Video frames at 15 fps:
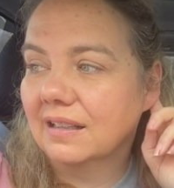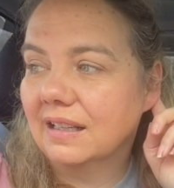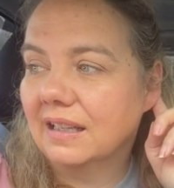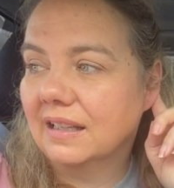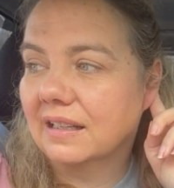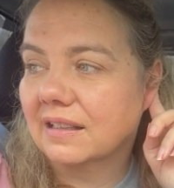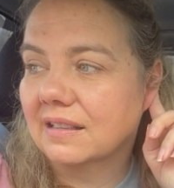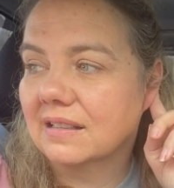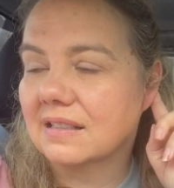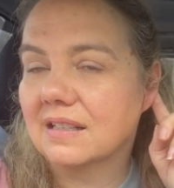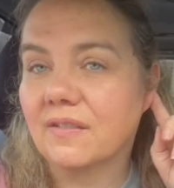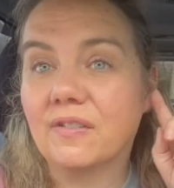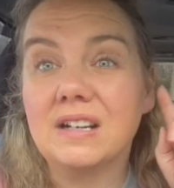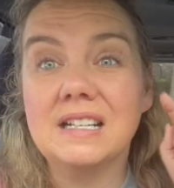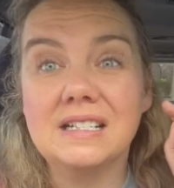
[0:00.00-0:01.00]
And
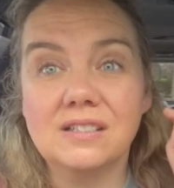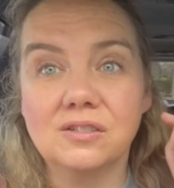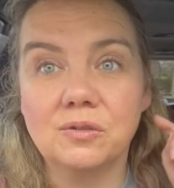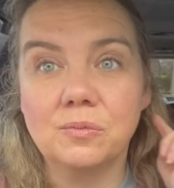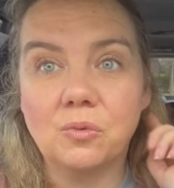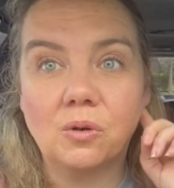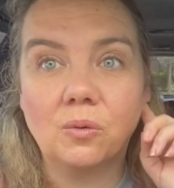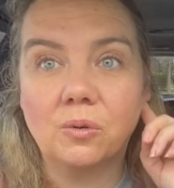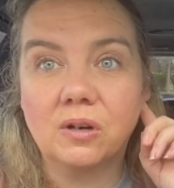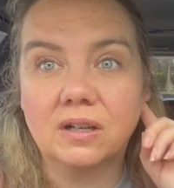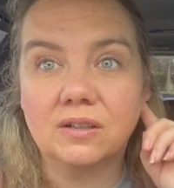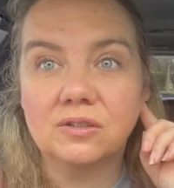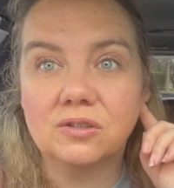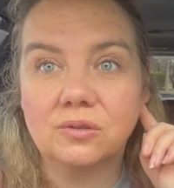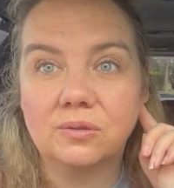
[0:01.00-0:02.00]
if I need to do more work,
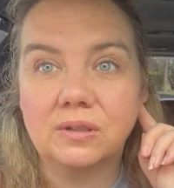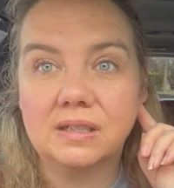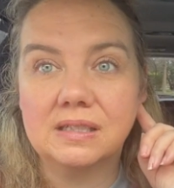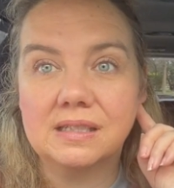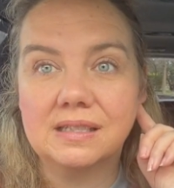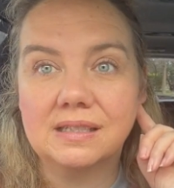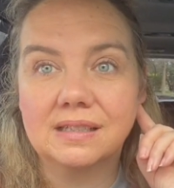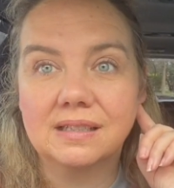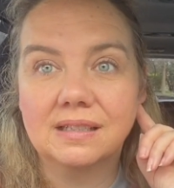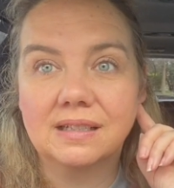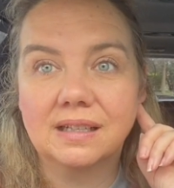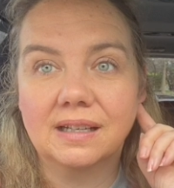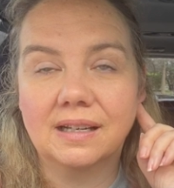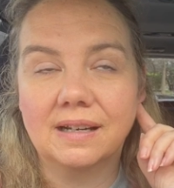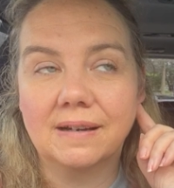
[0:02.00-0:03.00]
I'll do it
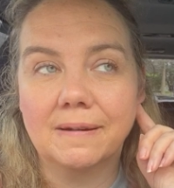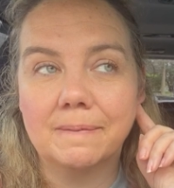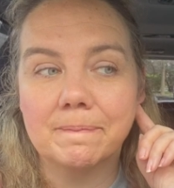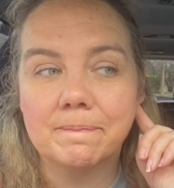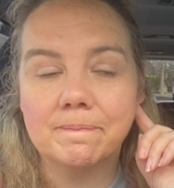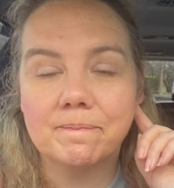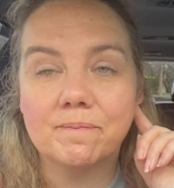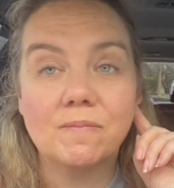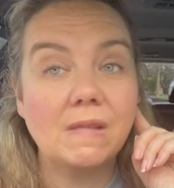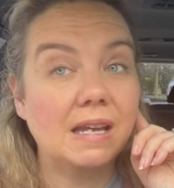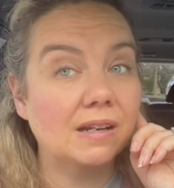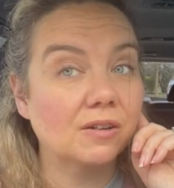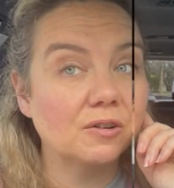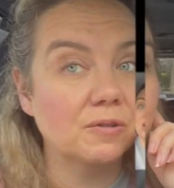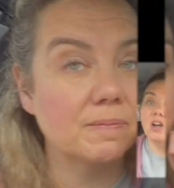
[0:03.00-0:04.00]

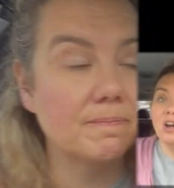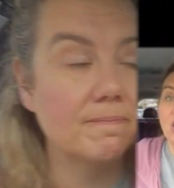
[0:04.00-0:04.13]
at home.